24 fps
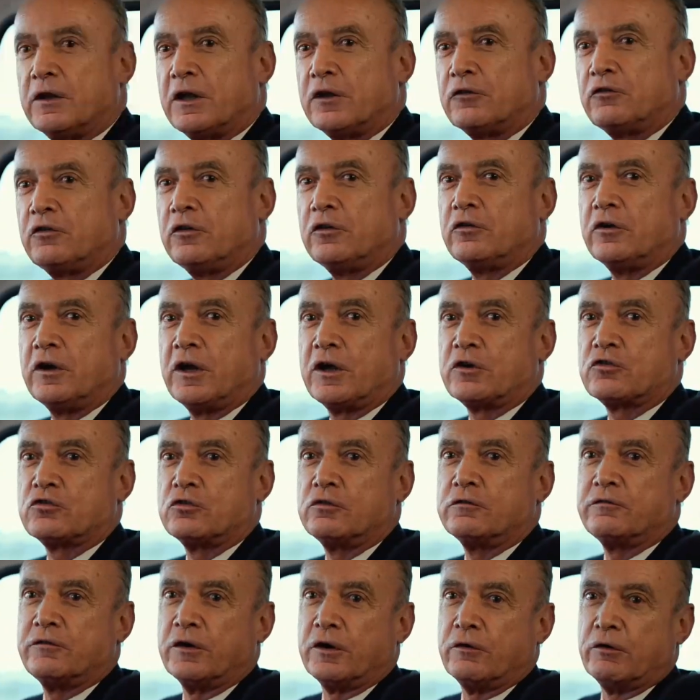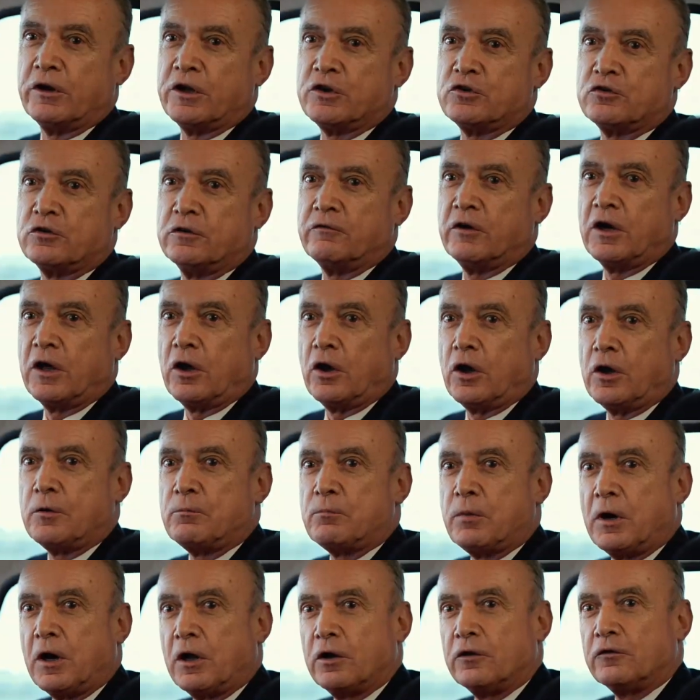That's the International Federation of Airline
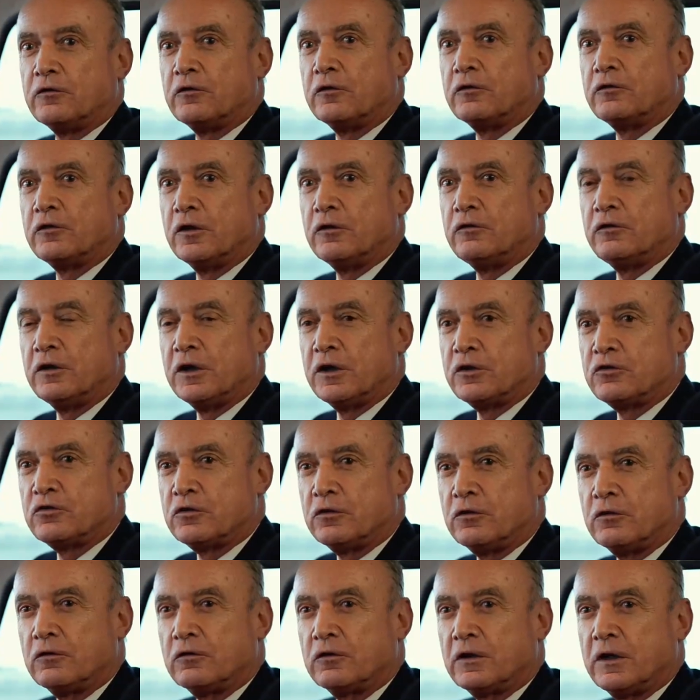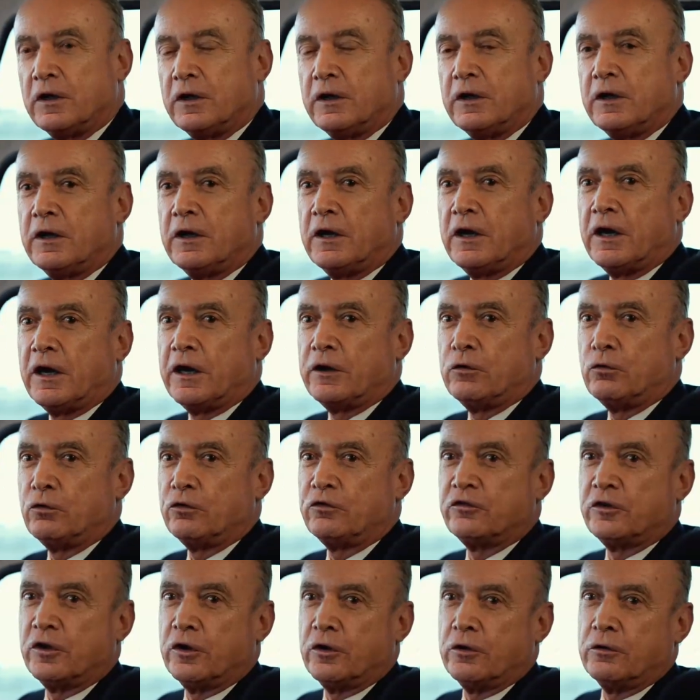Pilots Associations. And
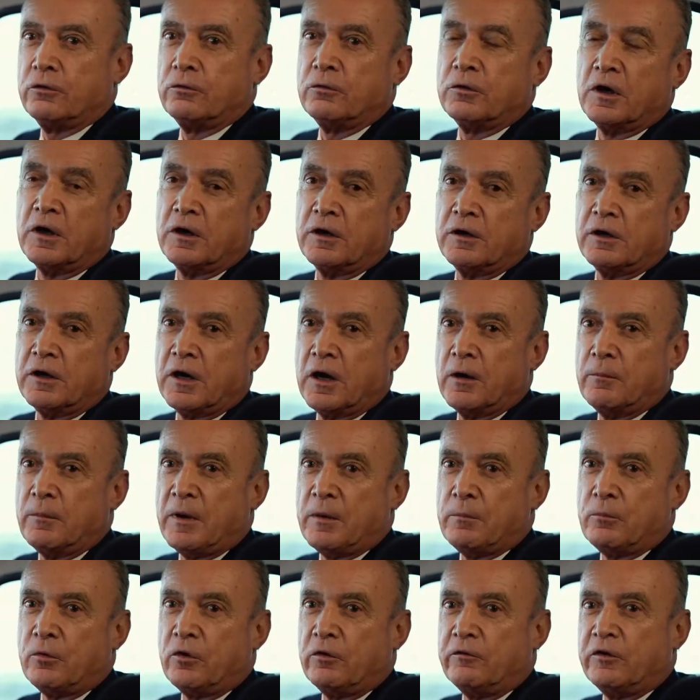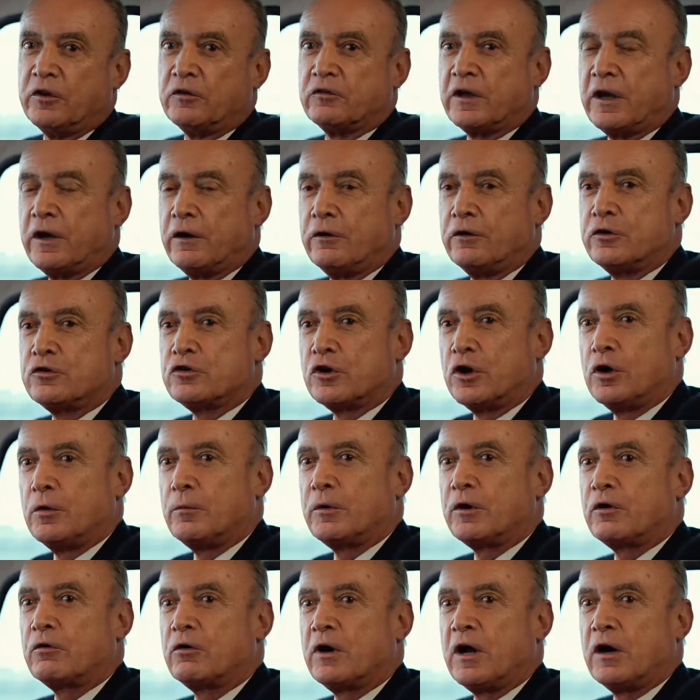also a member of its Aerodrome
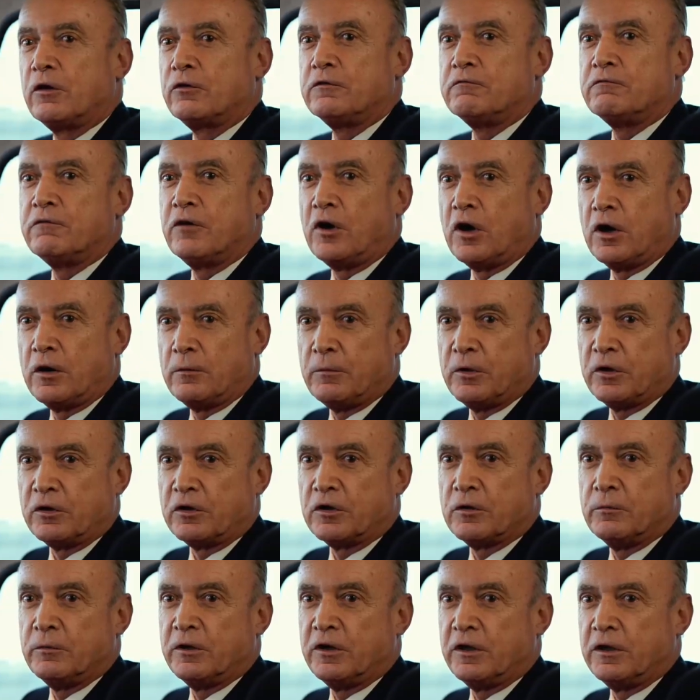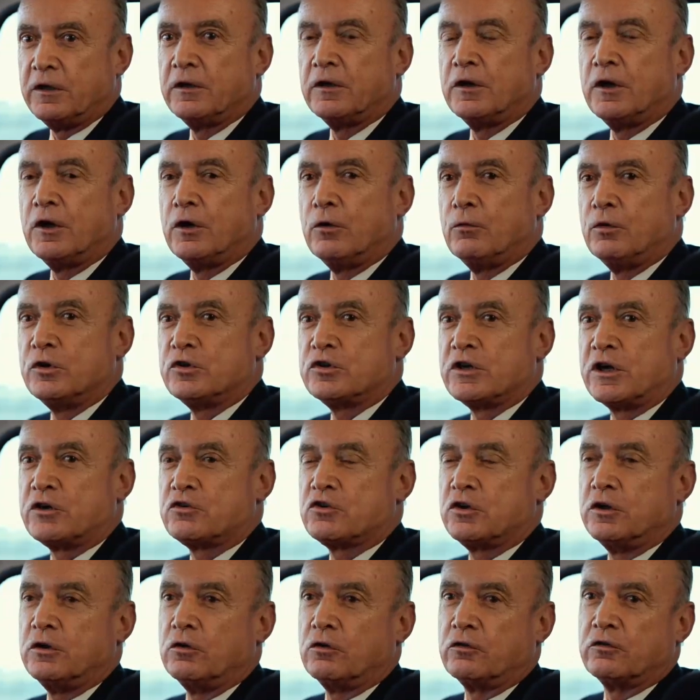and Ground Environment Committee, which
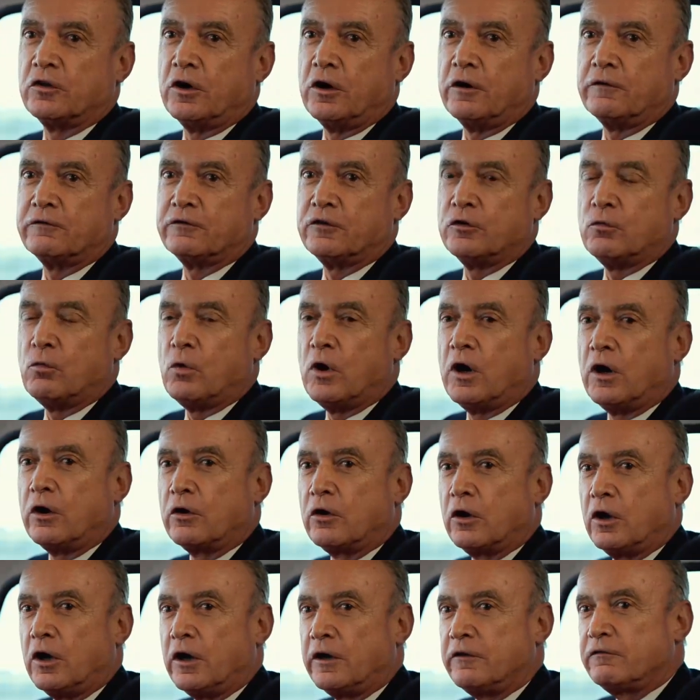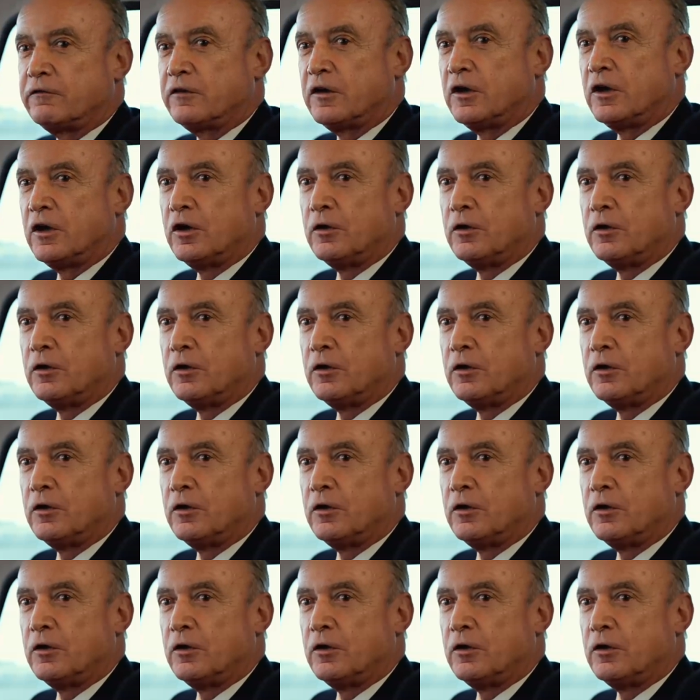actually looks after wildlife